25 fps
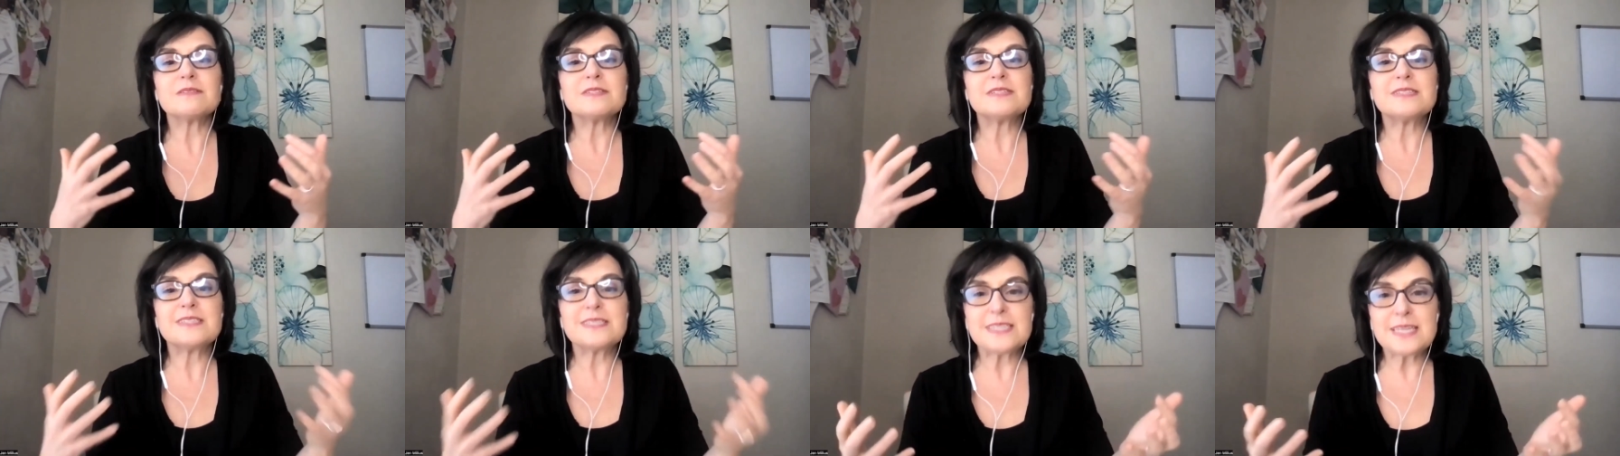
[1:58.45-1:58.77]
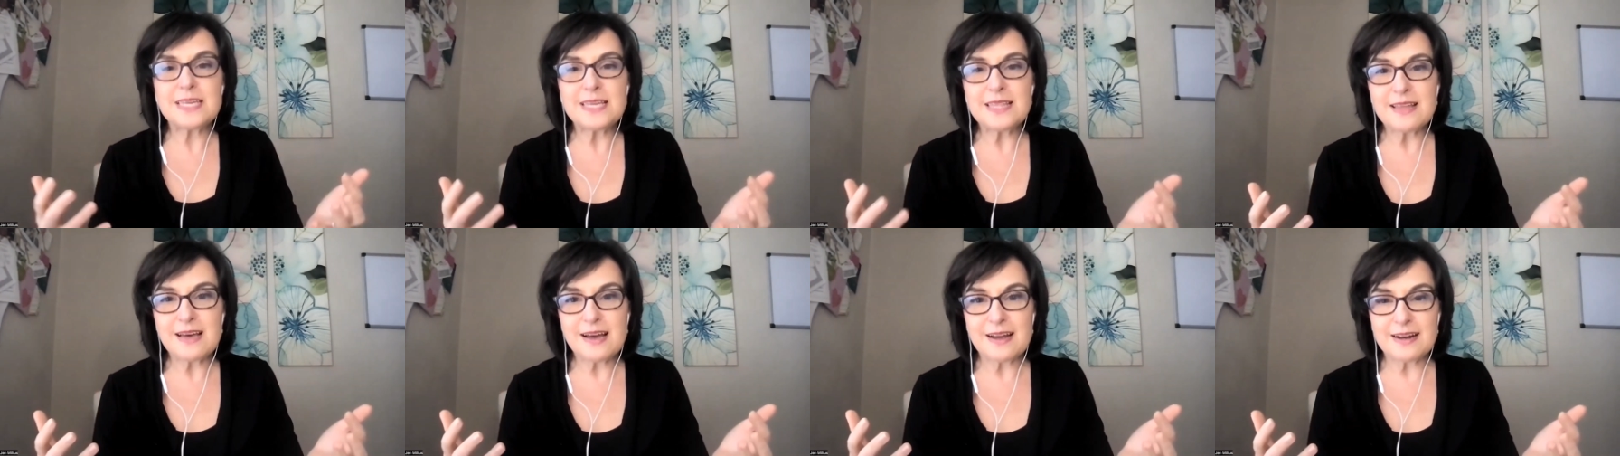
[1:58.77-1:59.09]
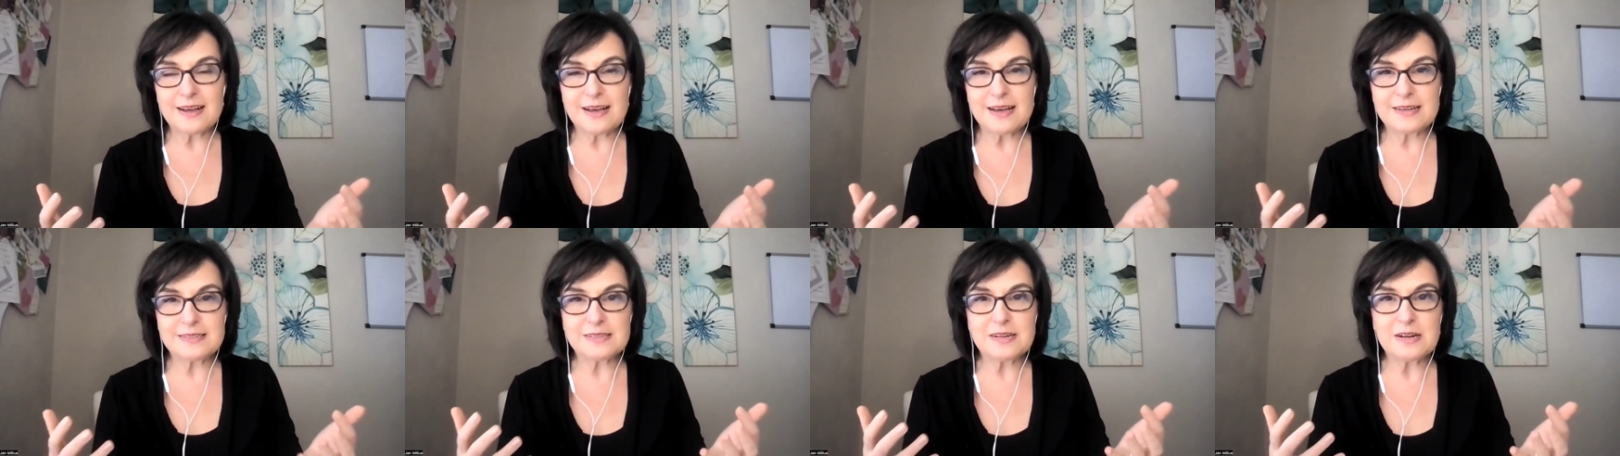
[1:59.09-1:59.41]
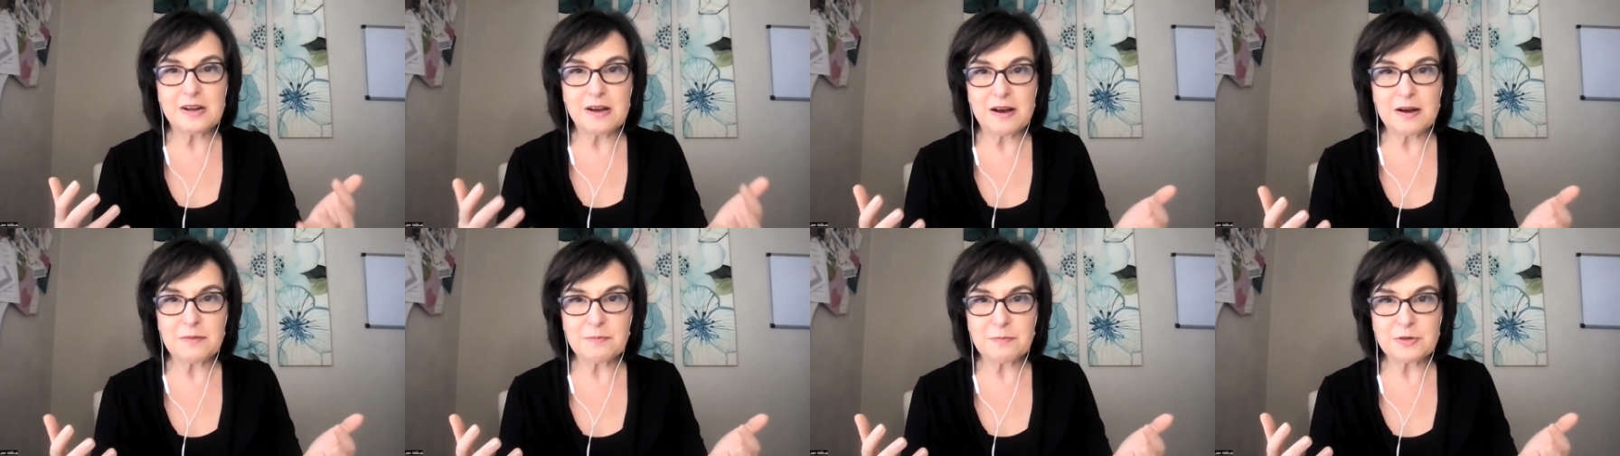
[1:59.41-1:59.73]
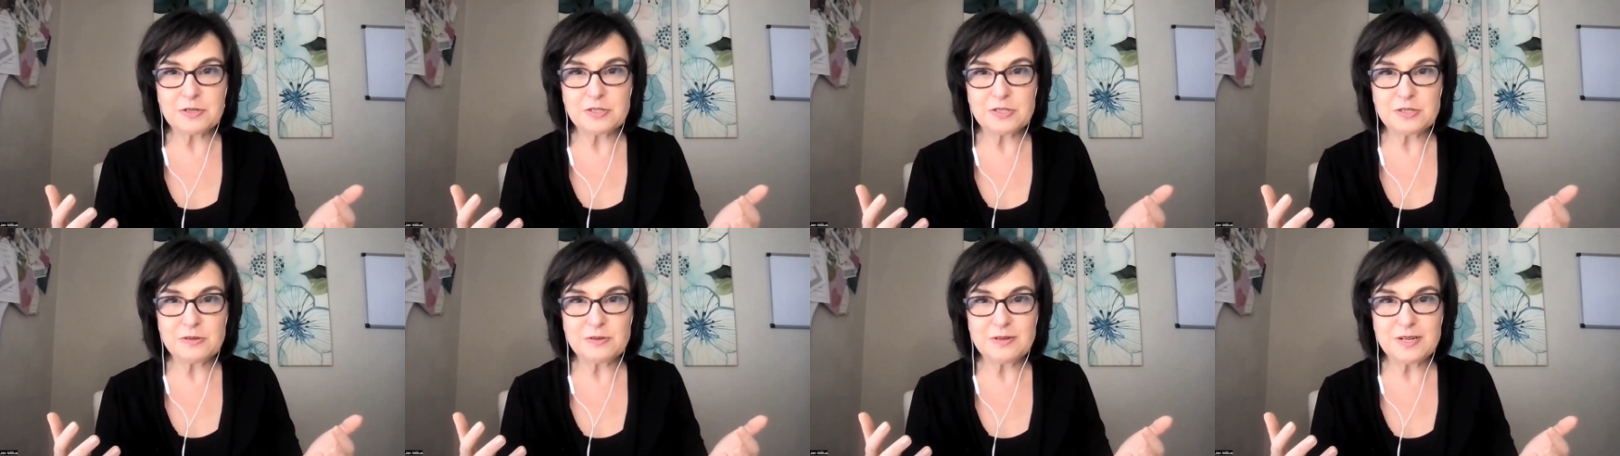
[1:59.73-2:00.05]
see that as an
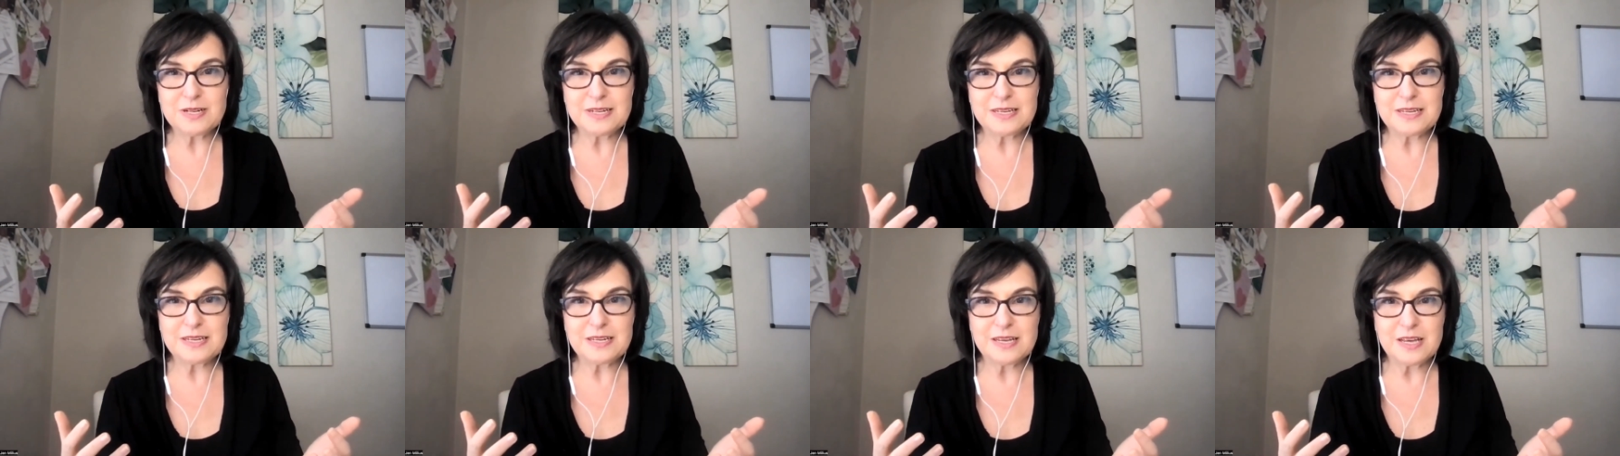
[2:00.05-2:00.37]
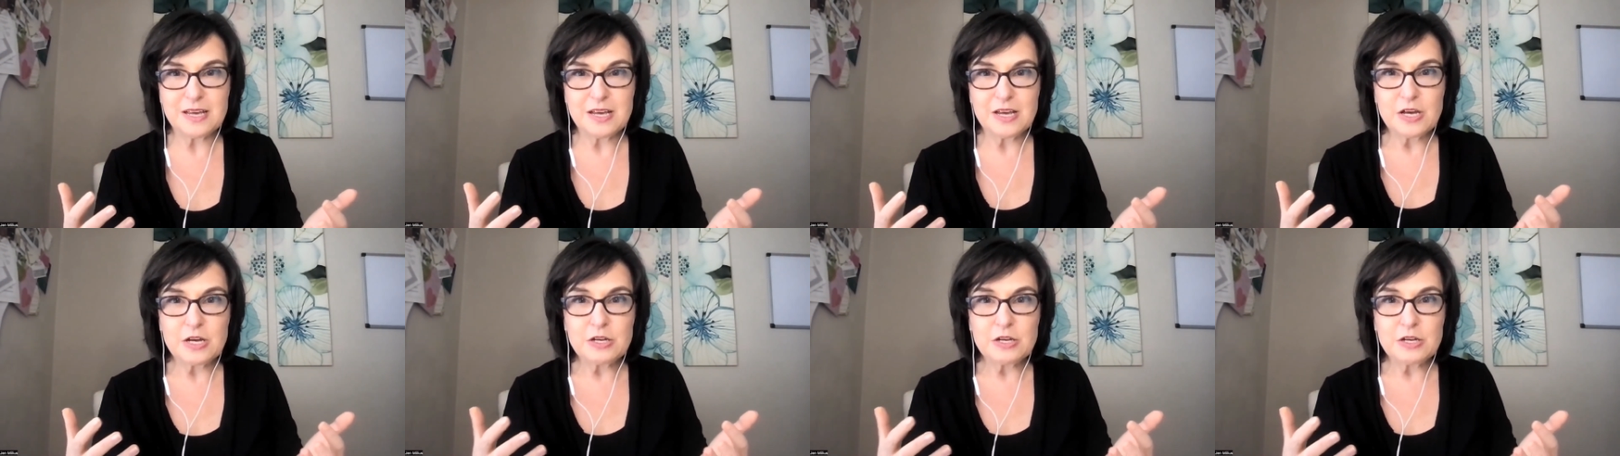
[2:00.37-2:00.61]
opportunity